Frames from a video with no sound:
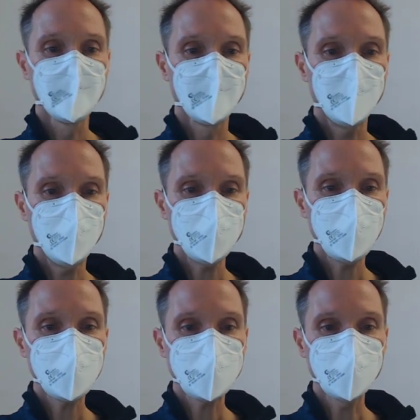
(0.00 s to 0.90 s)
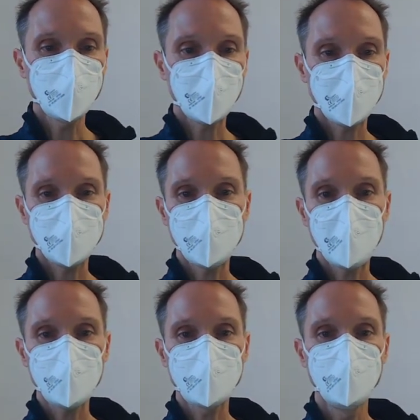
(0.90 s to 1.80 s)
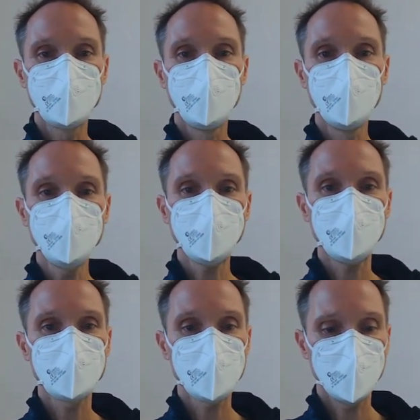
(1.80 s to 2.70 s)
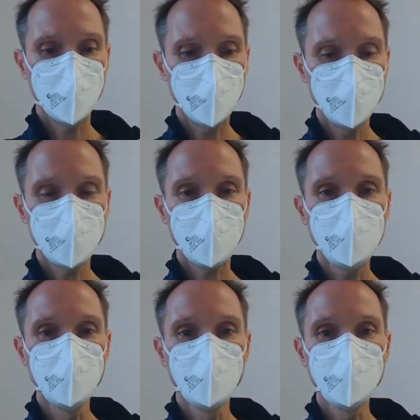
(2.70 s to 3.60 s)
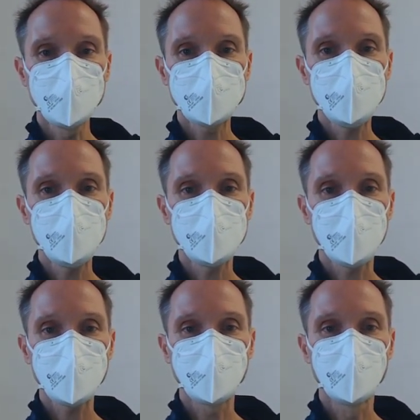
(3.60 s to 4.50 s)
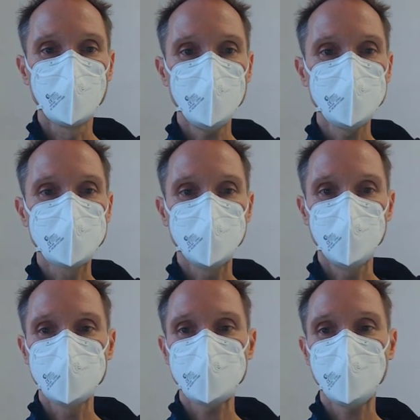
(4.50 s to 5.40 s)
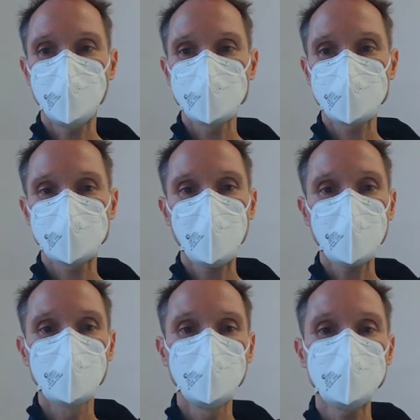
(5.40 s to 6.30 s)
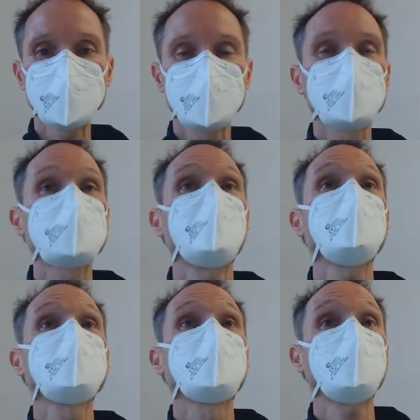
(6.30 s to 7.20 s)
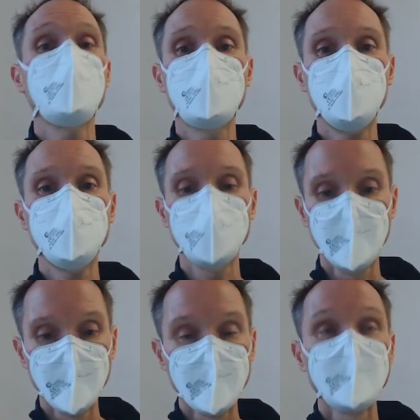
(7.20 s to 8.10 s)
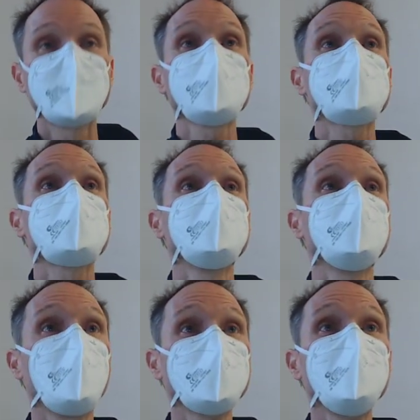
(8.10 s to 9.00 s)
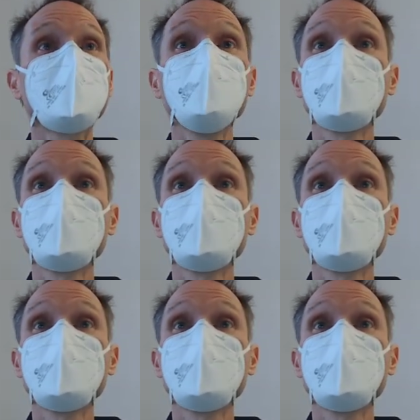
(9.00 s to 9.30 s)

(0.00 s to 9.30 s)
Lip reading: If you take a look at the app component HTML, then you will see that, for instance, a StackBlitz starter template does not include